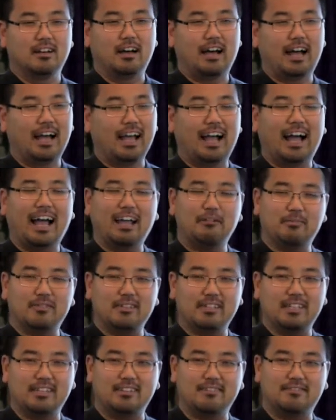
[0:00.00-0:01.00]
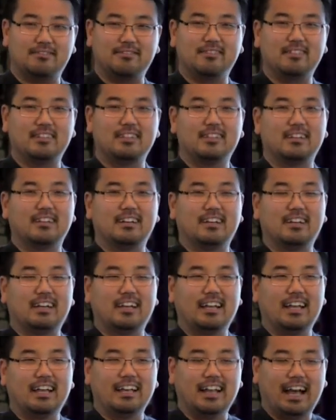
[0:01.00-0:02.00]
I believe
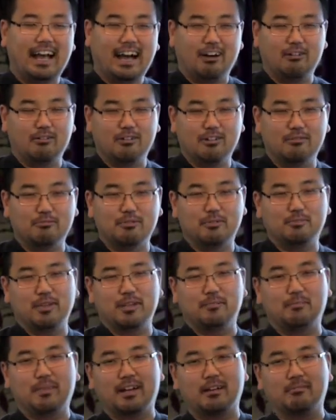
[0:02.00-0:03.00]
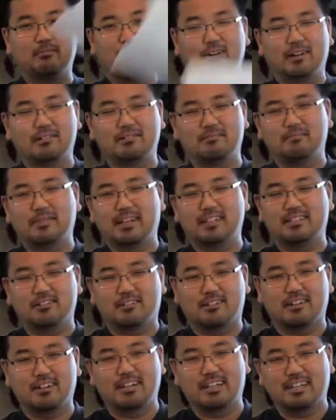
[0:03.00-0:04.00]
an owl would be a better
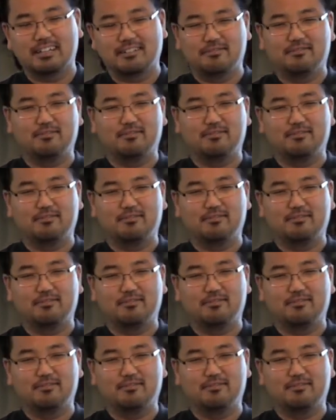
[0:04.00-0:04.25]
mentor